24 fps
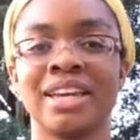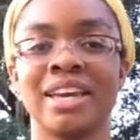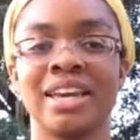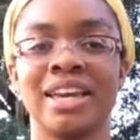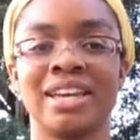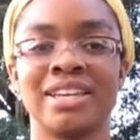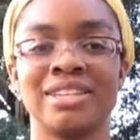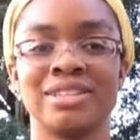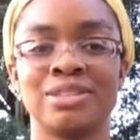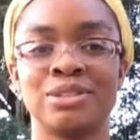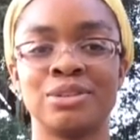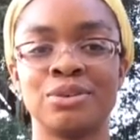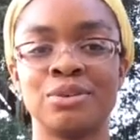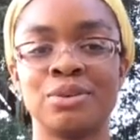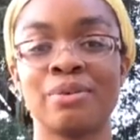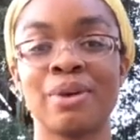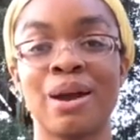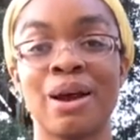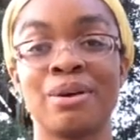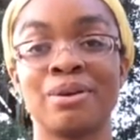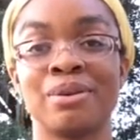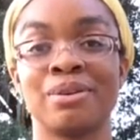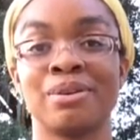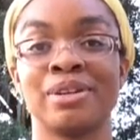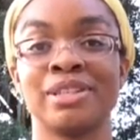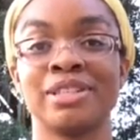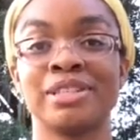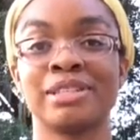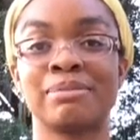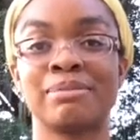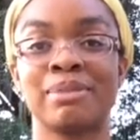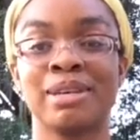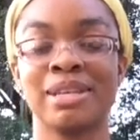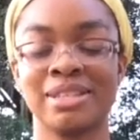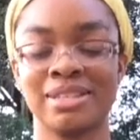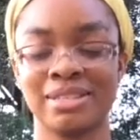He's due around
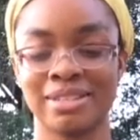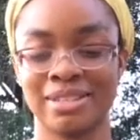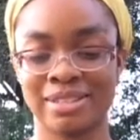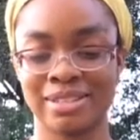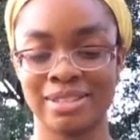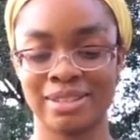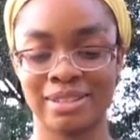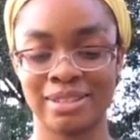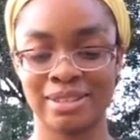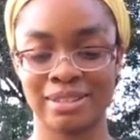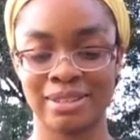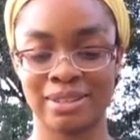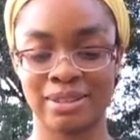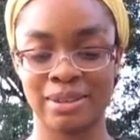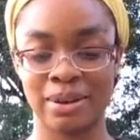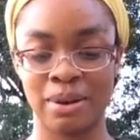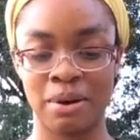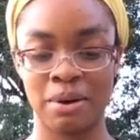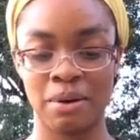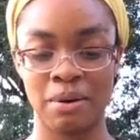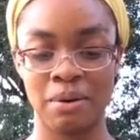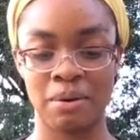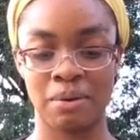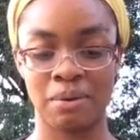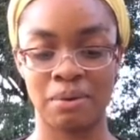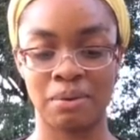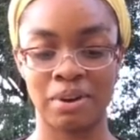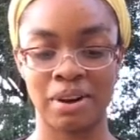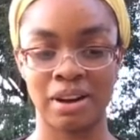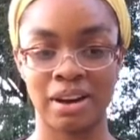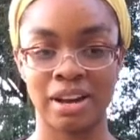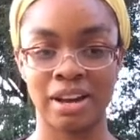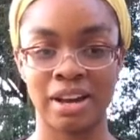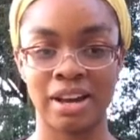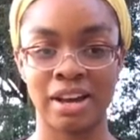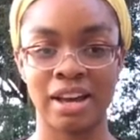Christmas, so
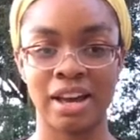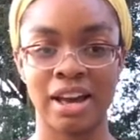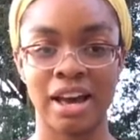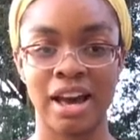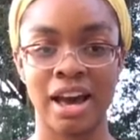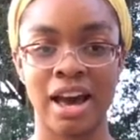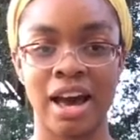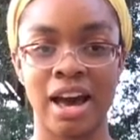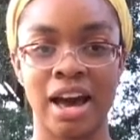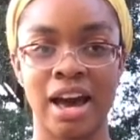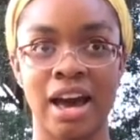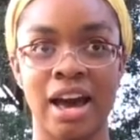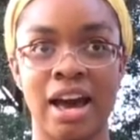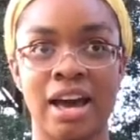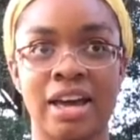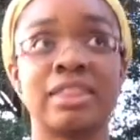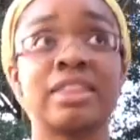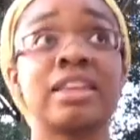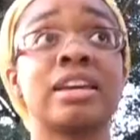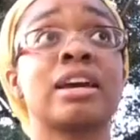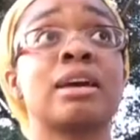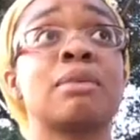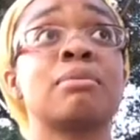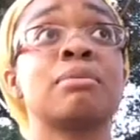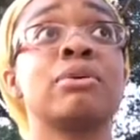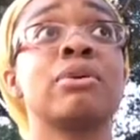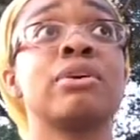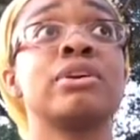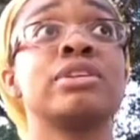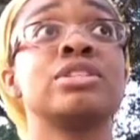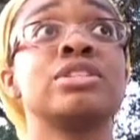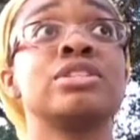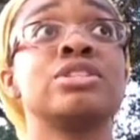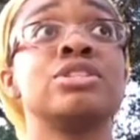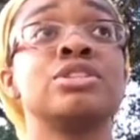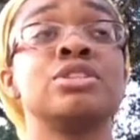I think I'm going
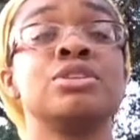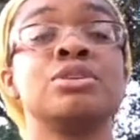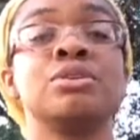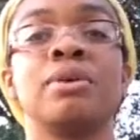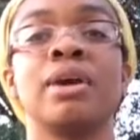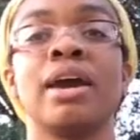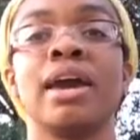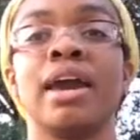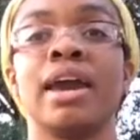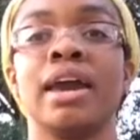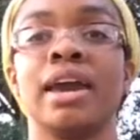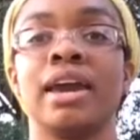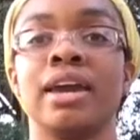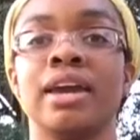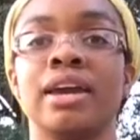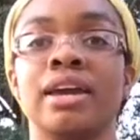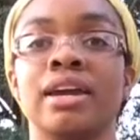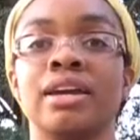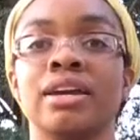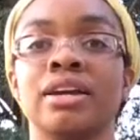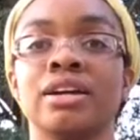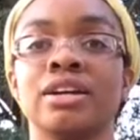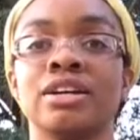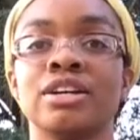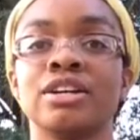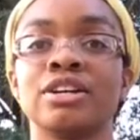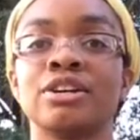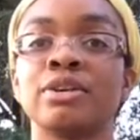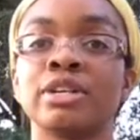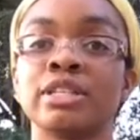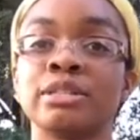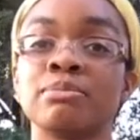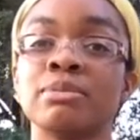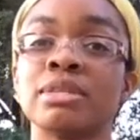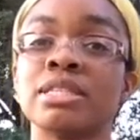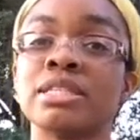to do a
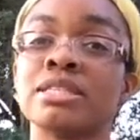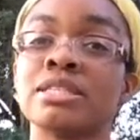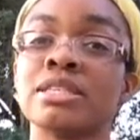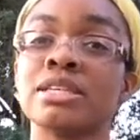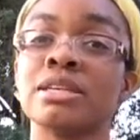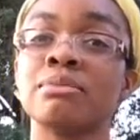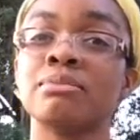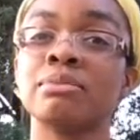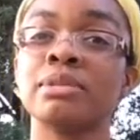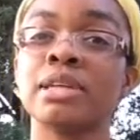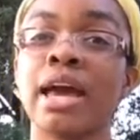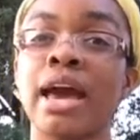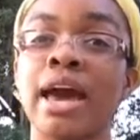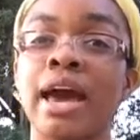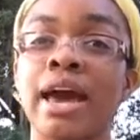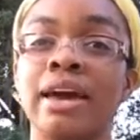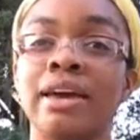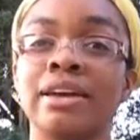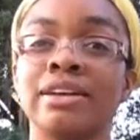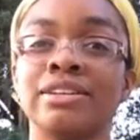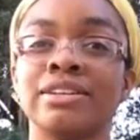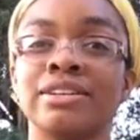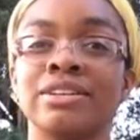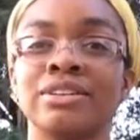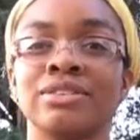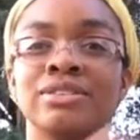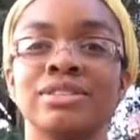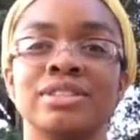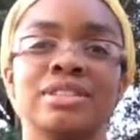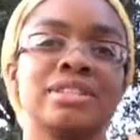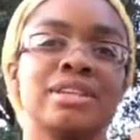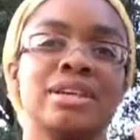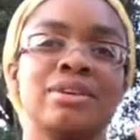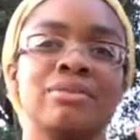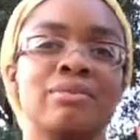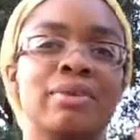Christmas themed hat, you know,
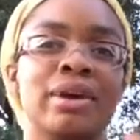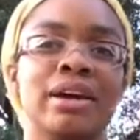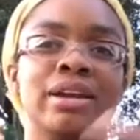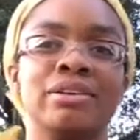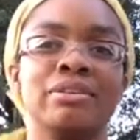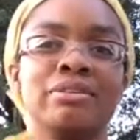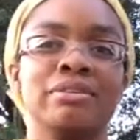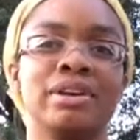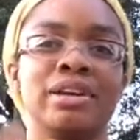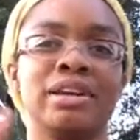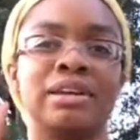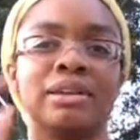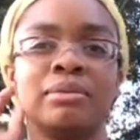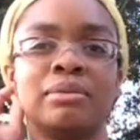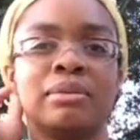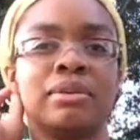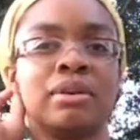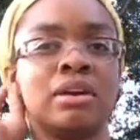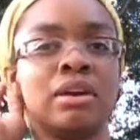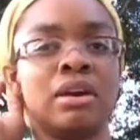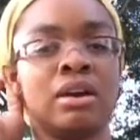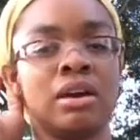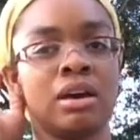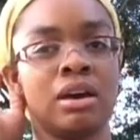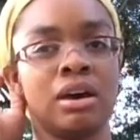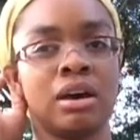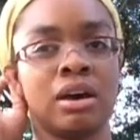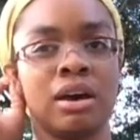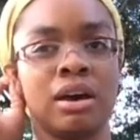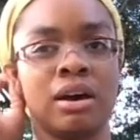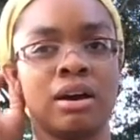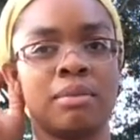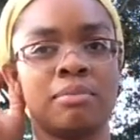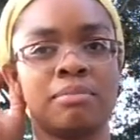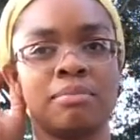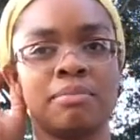just like red and green,
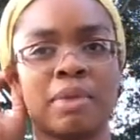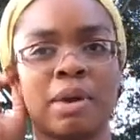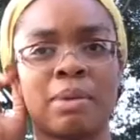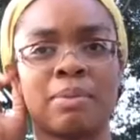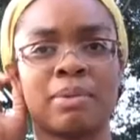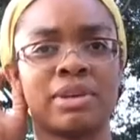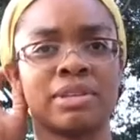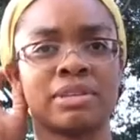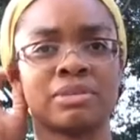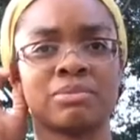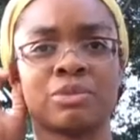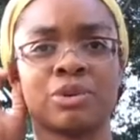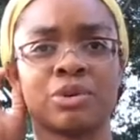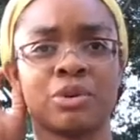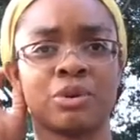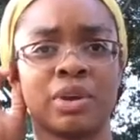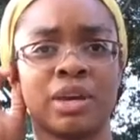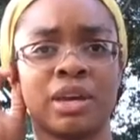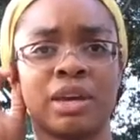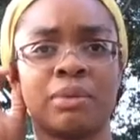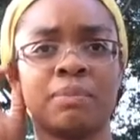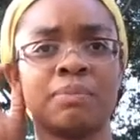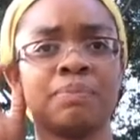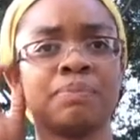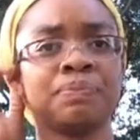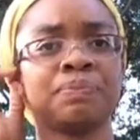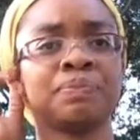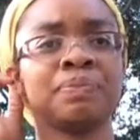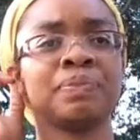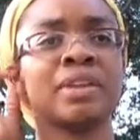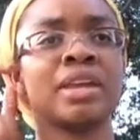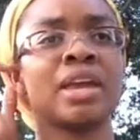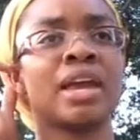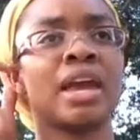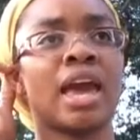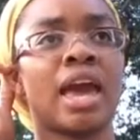maybe some cream,
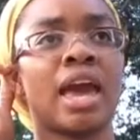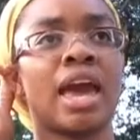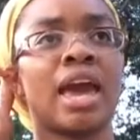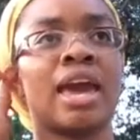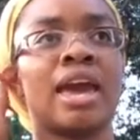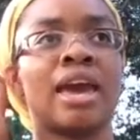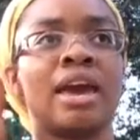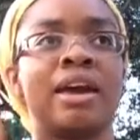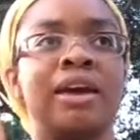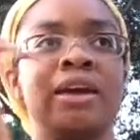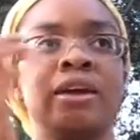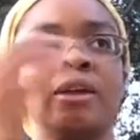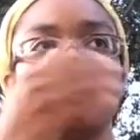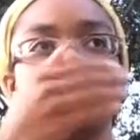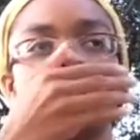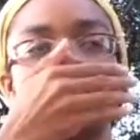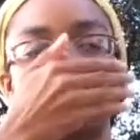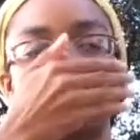and